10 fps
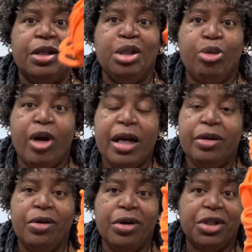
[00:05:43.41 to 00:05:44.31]
It's bright
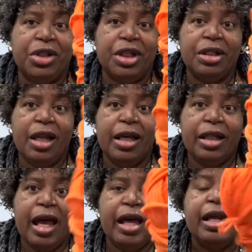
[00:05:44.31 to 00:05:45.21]
orange, just like
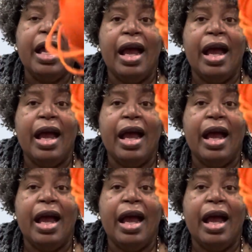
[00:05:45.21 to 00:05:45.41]
that.